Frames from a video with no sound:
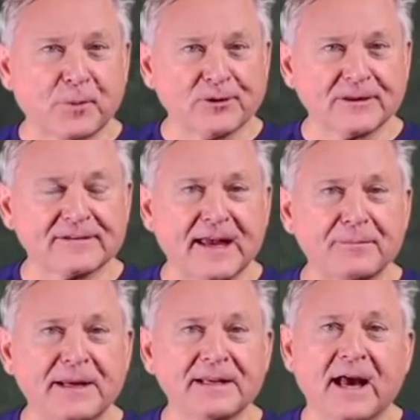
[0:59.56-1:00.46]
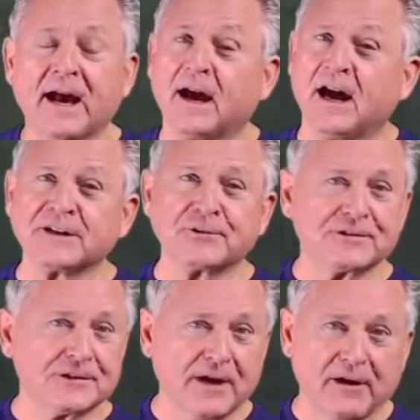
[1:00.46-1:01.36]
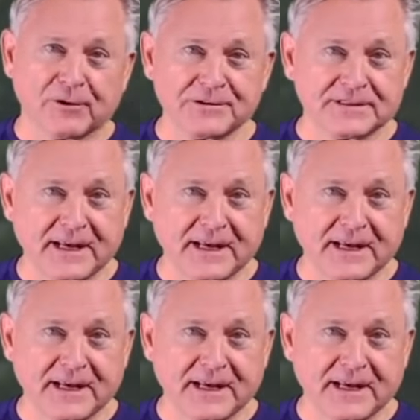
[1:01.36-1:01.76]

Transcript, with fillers: of prototyping, hundreds of hours of